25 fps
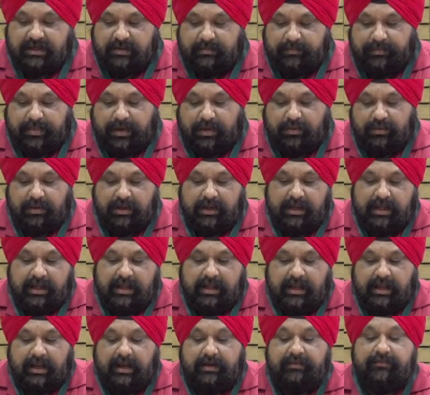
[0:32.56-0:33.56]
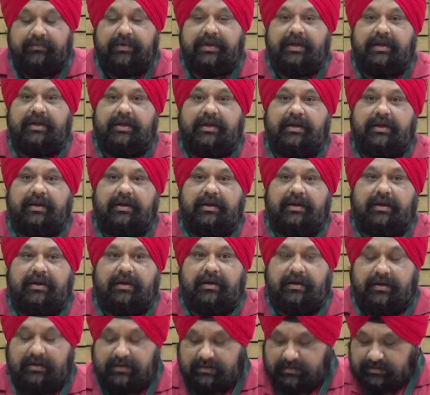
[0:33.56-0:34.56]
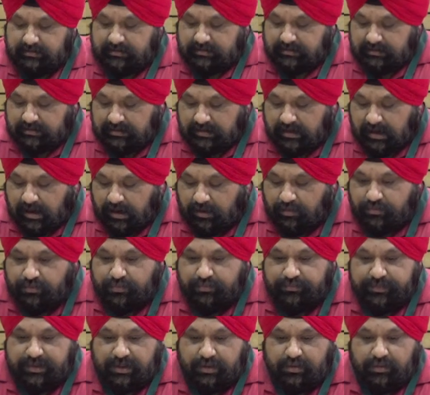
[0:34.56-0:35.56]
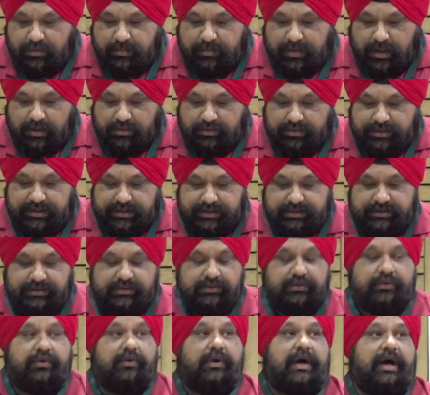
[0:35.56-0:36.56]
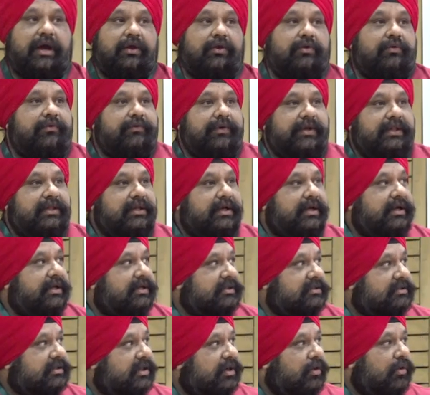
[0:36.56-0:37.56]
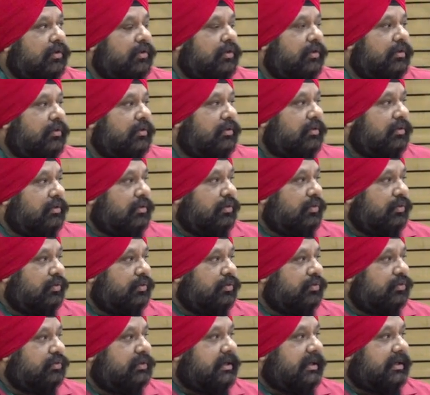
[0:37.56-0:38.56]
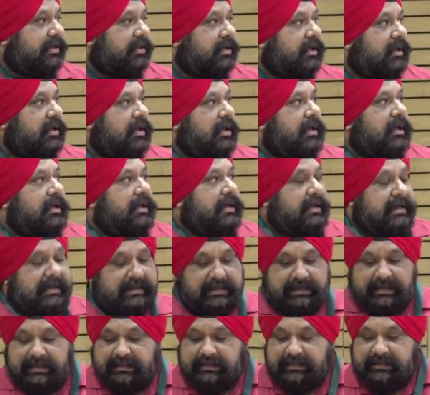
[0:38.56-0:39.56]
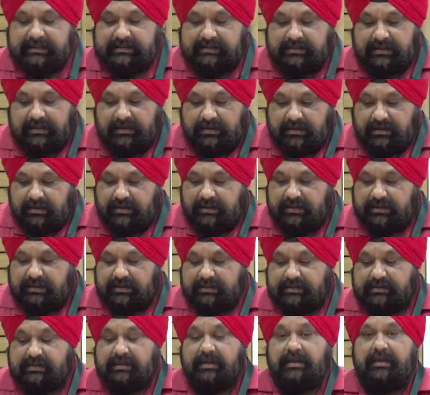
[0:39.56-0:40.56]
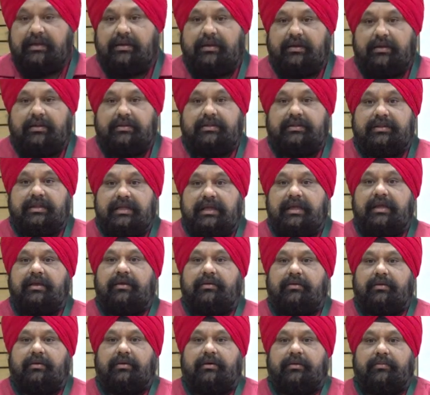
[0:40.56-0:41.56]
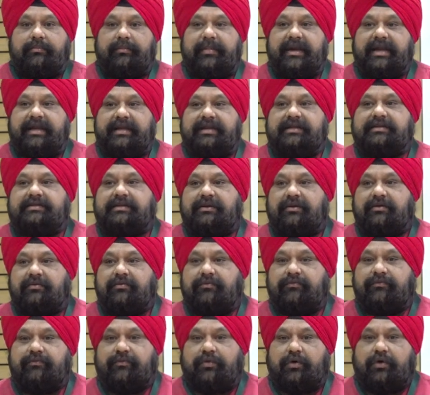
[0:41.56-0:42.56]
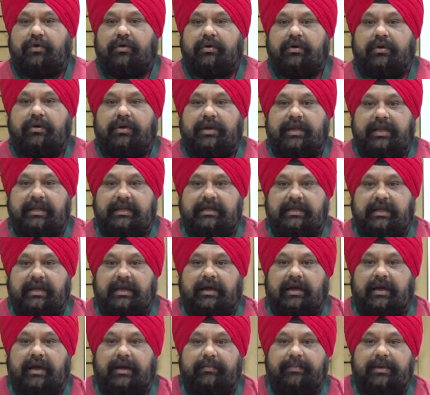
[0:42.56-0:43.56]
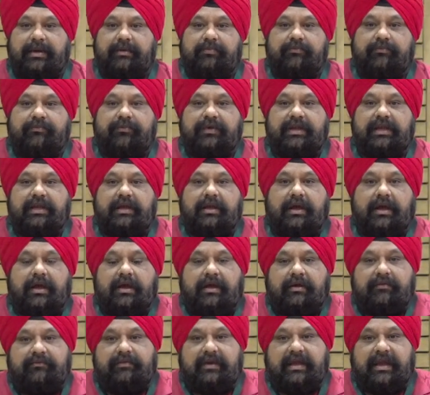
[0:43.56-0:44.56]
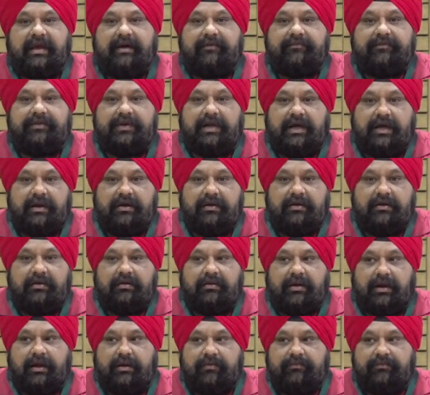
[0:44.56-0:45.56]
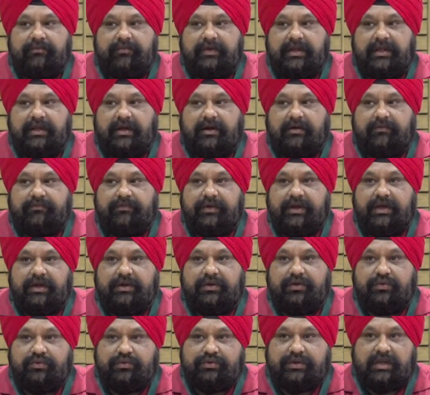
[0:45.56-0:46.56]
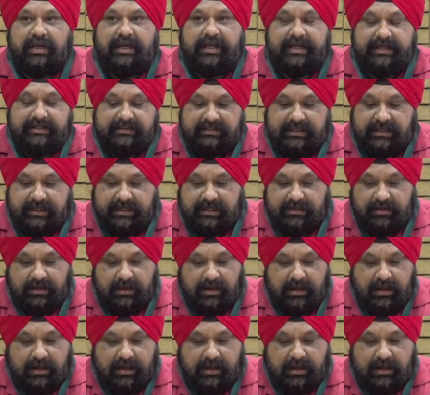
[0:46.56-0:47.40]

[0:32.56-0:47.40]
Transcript: compound, and how do we go about it? So Ayurveda is all know that it is the medicine for India. I mean, we have done and we are utilizing it,